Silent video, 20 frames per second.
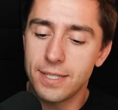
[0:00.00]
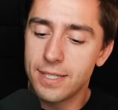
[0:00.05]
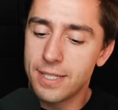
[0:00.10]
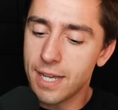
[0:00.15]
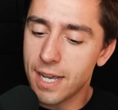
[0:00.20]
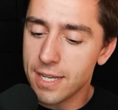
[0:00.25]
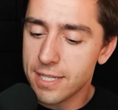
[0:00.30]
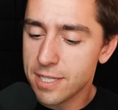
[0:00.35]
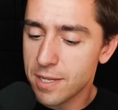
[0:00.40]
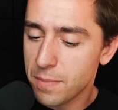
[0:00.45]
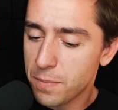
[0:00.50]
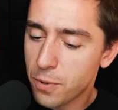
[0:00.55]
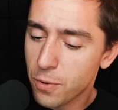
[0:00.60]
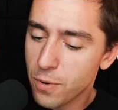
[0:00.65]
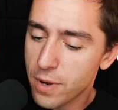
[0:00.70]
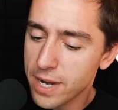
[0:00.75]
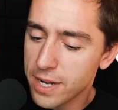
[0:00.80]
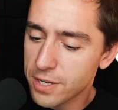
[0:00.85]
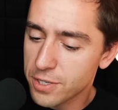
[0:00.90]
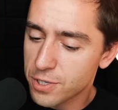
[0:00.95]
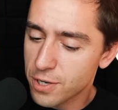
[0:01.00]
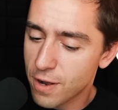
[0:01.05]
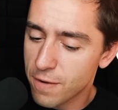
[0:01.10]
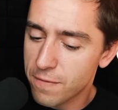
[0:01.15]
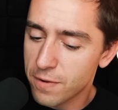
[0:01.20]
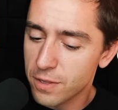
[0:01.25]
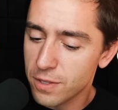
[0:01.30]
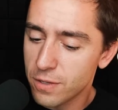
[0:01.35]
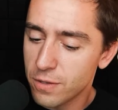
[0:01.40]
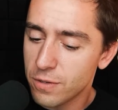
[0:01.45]
Dustin Poirier
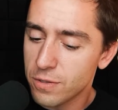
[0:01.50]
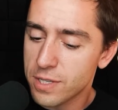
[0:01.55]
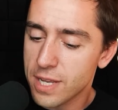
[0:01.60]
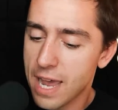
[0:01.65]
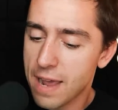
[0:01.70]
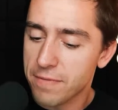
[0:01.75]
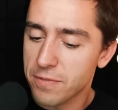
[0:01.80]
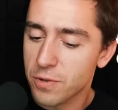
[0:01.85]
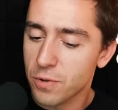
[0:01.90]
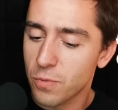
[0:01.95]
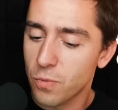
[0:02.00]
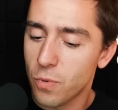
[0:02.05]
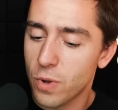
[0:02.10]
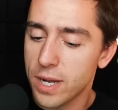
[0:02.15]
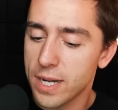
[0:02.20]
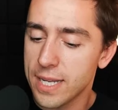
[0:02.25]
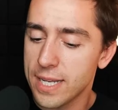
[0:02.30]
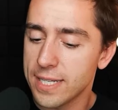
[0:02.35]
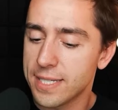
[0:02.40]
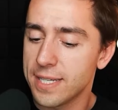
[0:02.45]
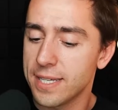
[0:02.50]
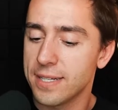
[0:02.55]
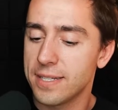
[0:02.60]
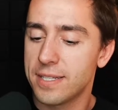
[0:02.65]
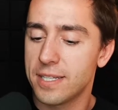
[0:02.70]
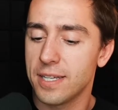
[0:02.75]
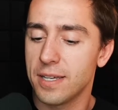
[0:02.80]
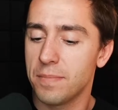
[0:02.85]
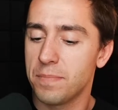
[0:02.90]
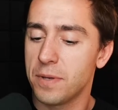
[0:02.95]
deserved to lose after what he did
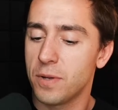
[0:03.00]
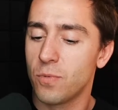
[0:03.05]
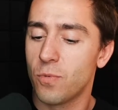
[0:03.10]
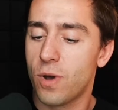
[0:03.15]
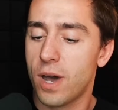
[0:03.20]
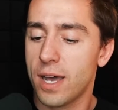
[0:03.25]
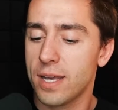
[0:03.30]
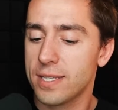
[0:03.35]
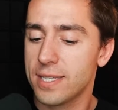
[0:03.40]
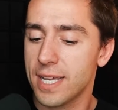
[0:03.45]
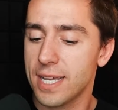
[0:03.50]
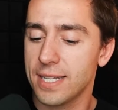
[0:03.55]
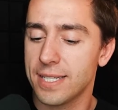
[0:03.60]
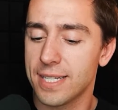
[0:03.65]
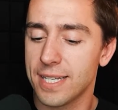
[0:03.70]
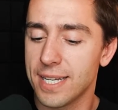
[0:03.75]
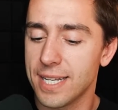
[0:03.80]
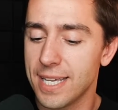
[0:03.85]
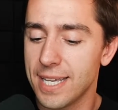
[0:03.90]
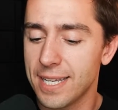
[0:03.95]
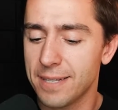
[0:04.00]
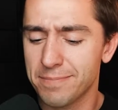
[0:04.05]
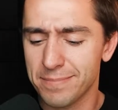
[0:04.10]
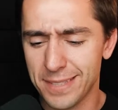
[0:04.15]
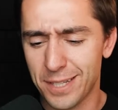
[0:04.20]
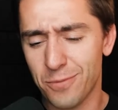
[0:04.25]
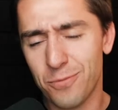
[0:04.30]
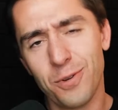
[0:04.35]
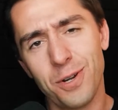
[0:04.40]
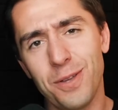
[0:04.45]
to Benoit Saint-Denis.
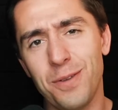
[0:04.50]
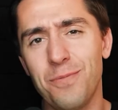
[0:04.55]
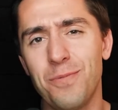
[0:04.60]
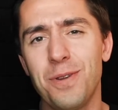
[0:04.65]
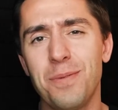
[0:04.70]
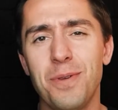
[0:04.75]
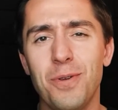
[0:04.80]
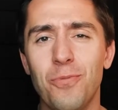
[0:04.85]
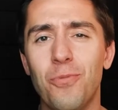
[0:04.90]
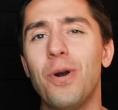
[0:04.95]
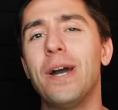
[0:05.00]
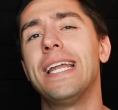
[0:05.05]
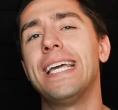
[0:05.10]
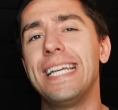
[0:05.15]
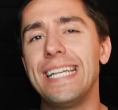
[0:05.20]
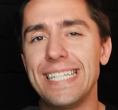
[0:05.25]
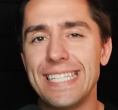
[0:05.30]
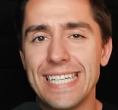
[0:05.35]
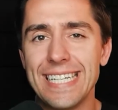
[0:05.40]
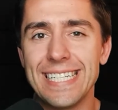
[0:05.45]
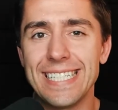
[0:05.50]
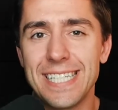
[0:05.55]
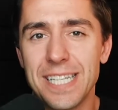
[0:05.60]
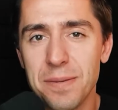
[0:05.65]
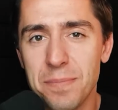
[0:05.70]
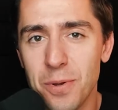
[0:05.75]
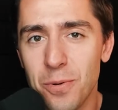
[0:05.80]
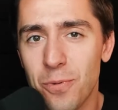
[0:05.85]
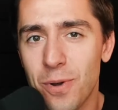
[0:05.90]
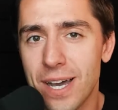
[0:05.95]
What do you mean what he did
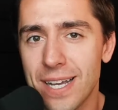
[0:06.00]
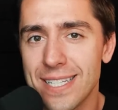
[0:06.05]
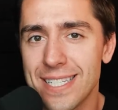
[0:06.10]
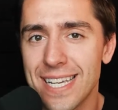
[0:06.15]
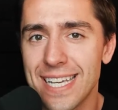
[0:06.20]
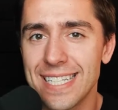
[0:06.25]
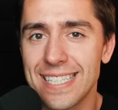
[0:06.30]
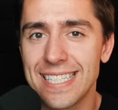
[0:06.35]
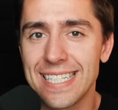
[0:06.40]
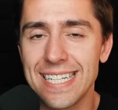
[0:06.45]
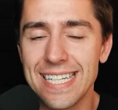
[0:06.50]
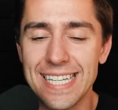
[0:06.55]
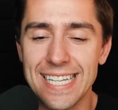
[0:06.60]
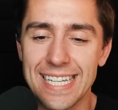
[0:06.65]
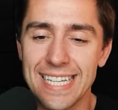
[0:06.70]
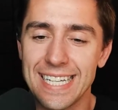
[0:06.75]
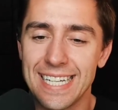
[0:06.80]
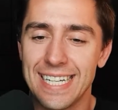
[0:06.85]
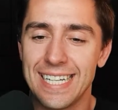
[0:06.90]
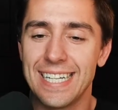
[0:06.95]
to Benoit Saint-Denis?